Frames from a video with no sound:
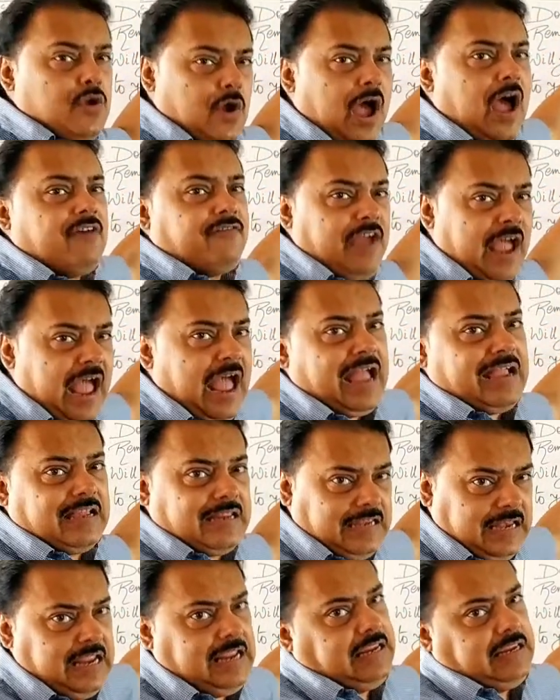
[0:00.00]
you have
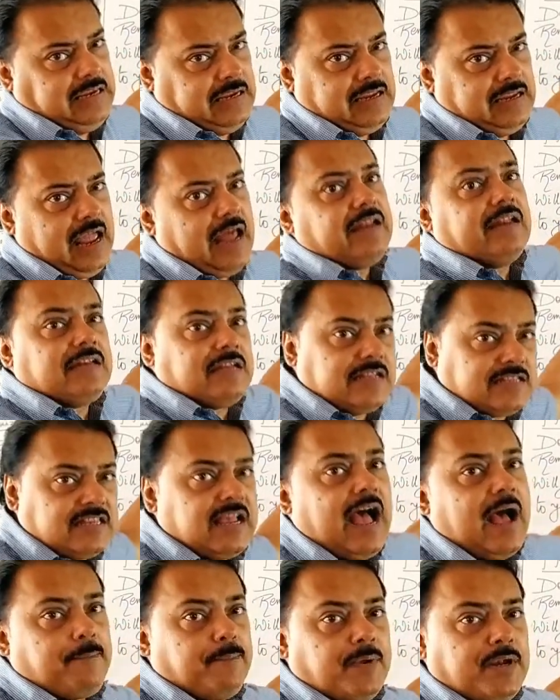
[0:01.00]
acne, and it has
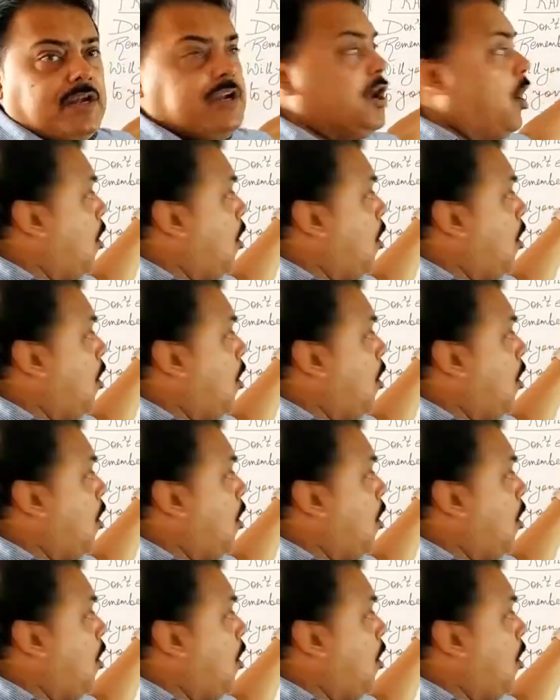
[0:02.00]
happened